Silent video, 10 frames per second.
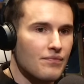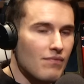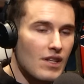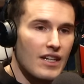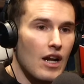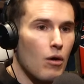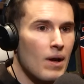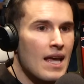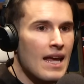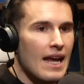You know,
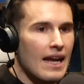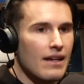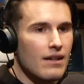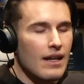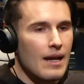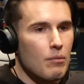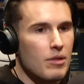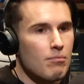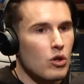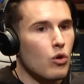and with
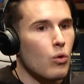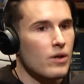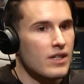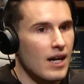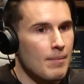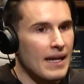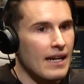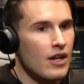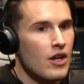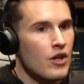McCord
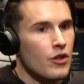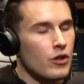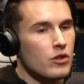coming, there are